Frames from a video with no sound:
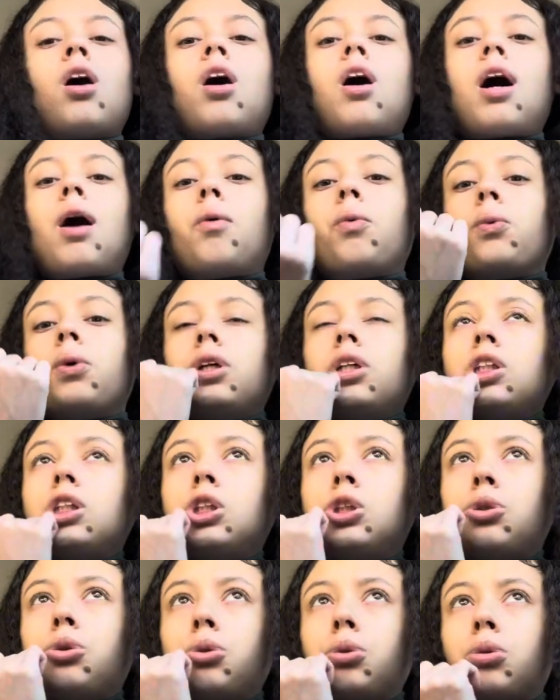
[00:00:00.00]
I went
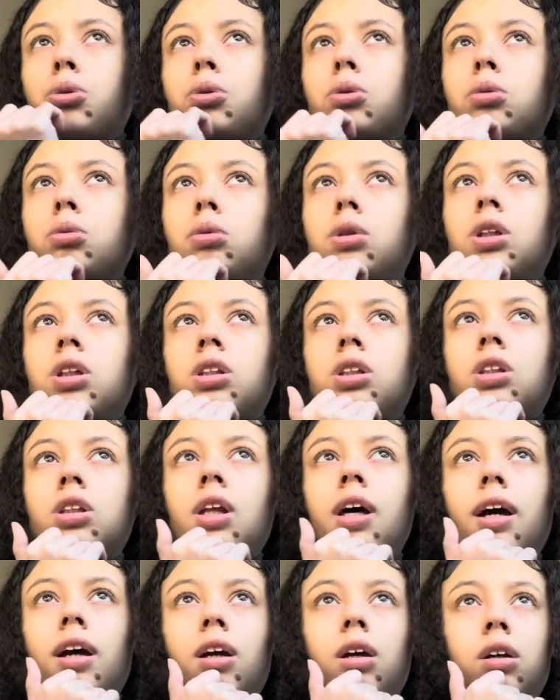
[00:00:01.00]
to this
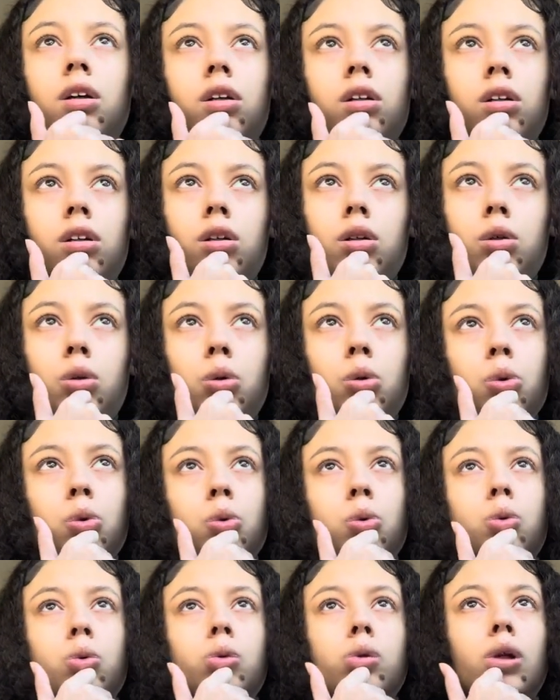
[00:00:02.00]
like
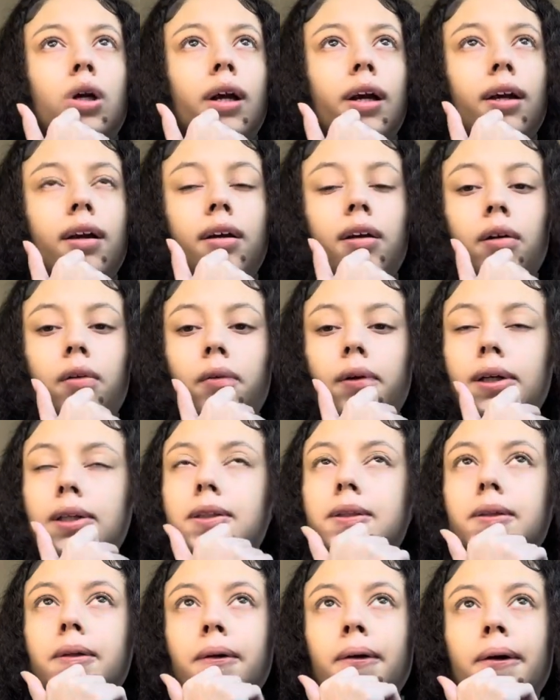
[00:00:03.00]
cool like
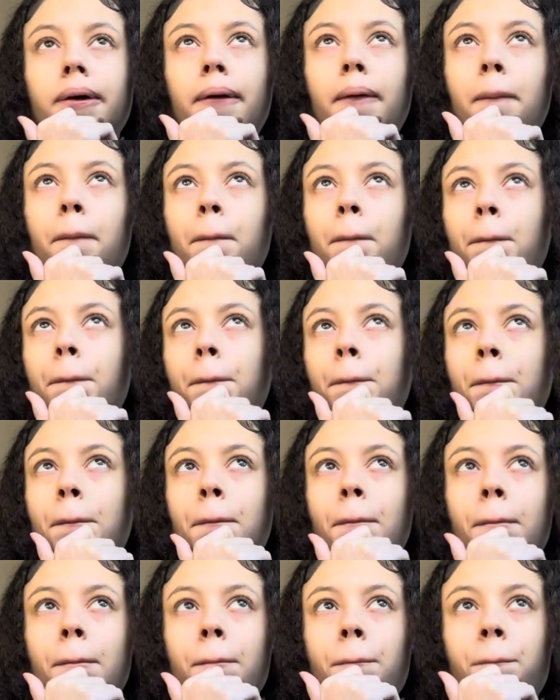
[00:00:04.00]
restaurant.
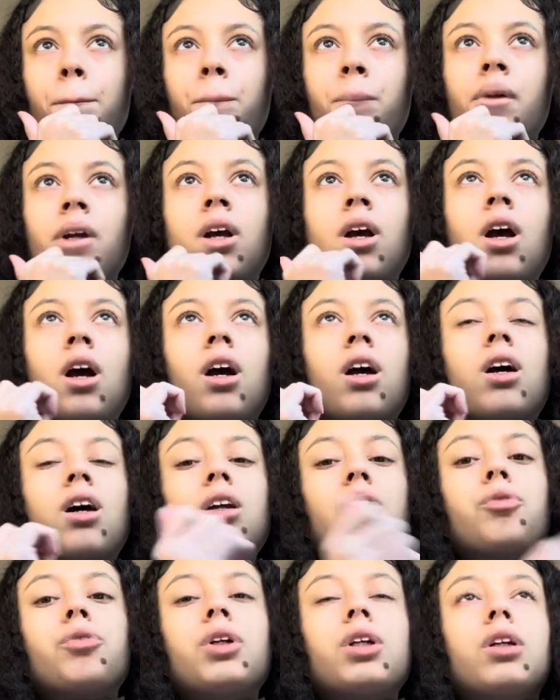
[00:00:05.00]

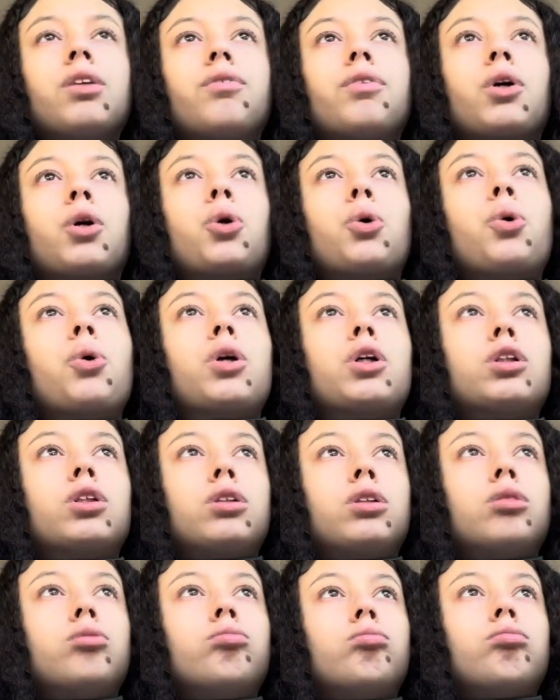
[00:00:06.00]
Couldn't really record
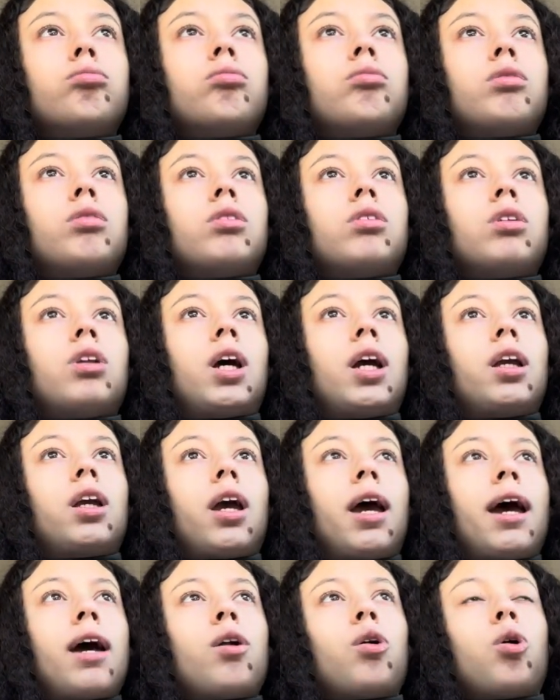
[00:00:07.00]
like
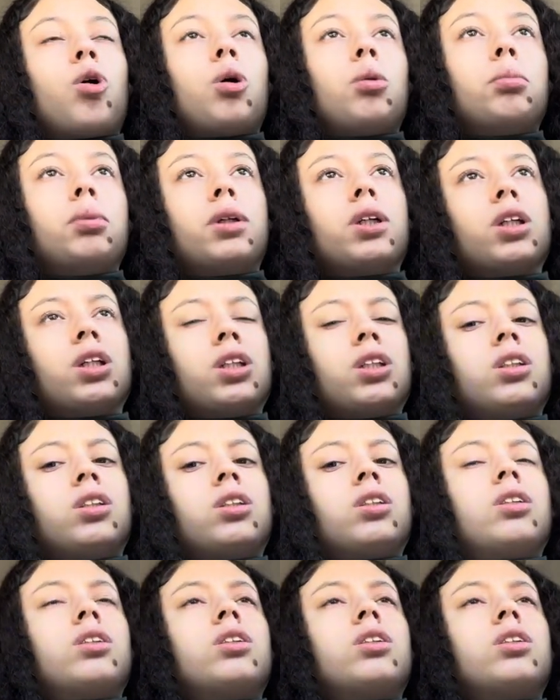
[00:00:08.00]
at all because